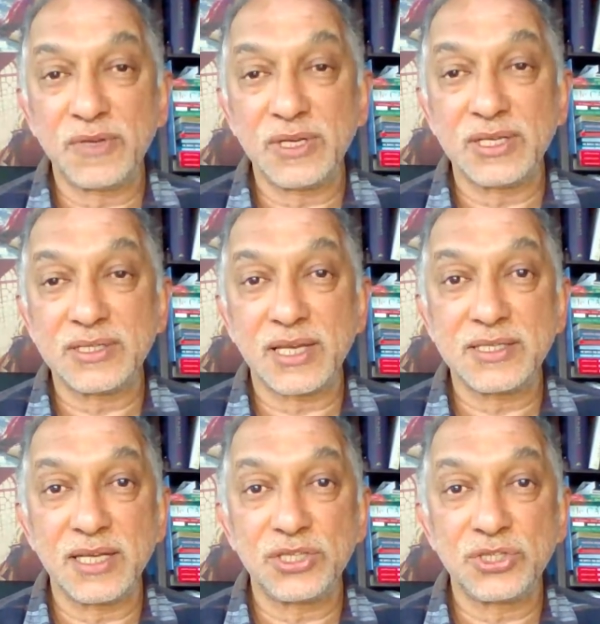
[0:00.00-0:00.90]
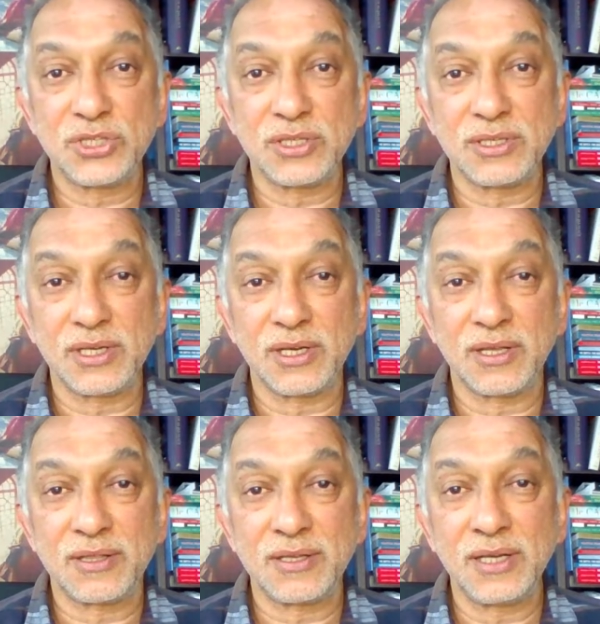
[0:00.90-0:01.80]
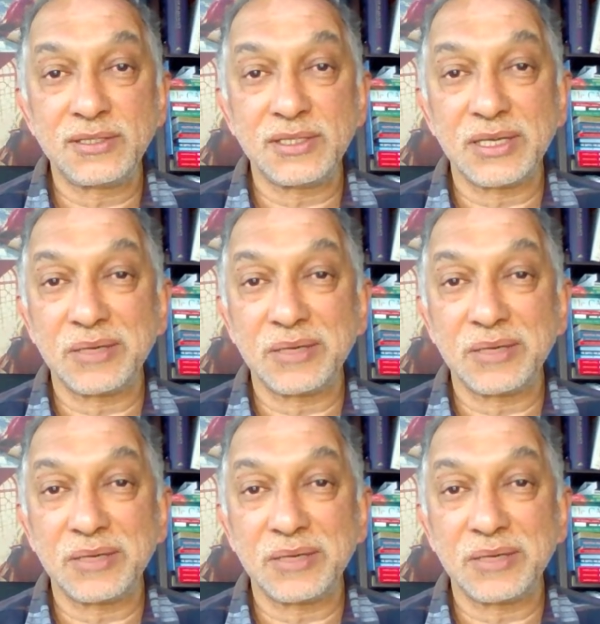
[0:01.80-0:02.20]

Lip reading: any assassination threat,